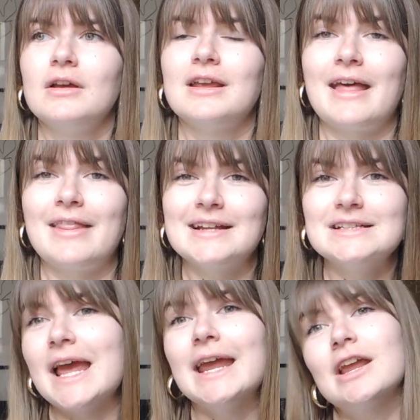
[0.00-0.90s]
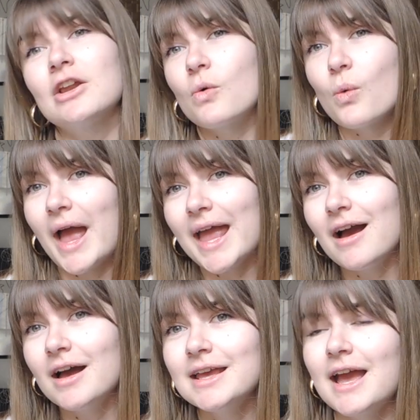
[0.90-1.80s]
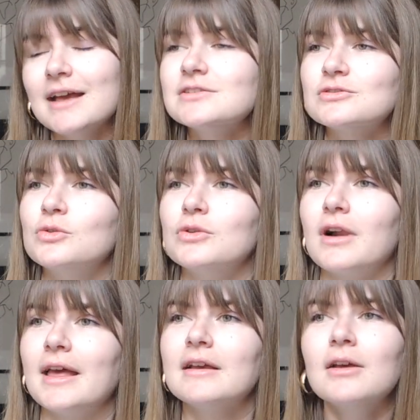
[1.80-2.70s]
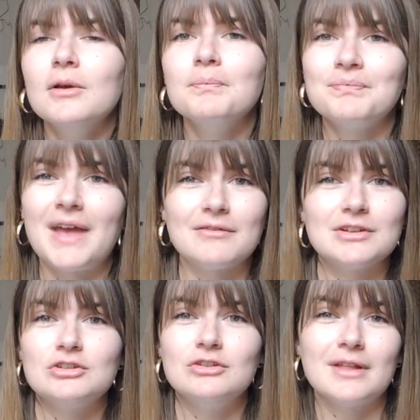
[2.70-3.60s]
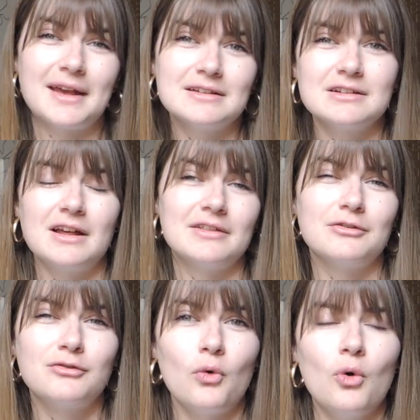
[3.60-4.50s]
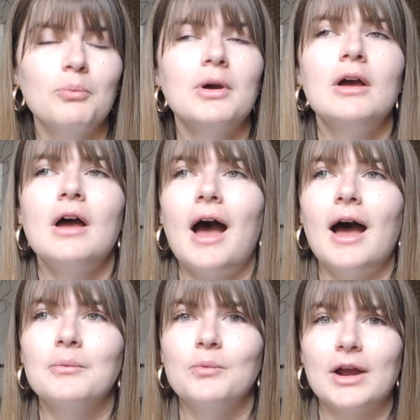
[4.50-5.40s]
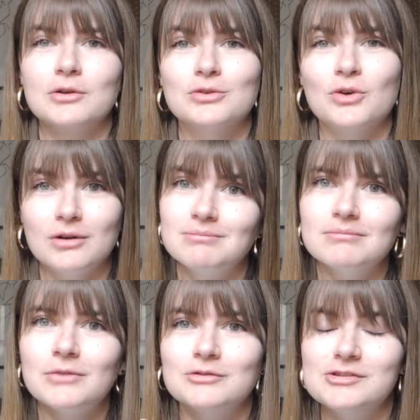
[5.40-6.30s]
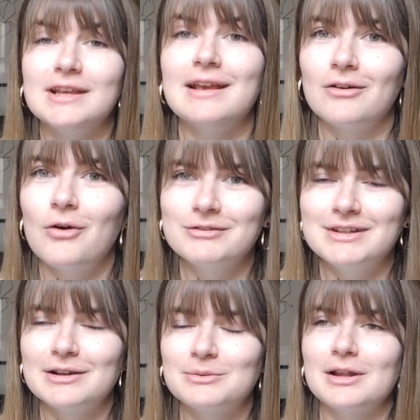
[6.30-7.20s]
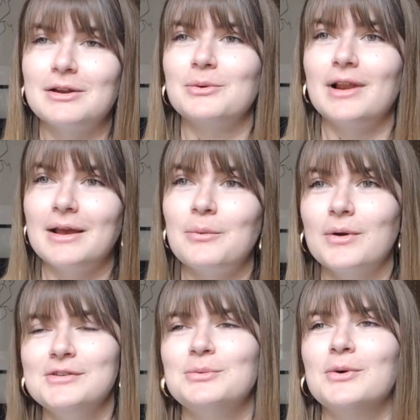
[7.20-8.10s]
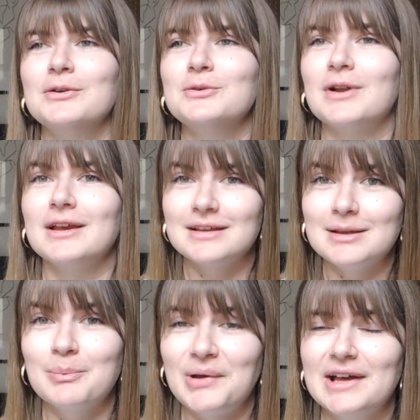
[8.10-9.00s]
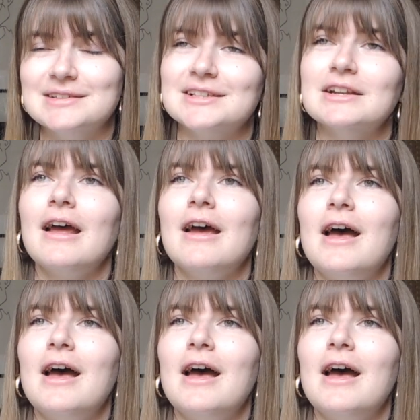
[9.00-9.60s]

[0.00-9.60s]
get that taken away, I guess, or like having to do that in another form where you're not obviously in contact with anyone like one-to-one or like in person.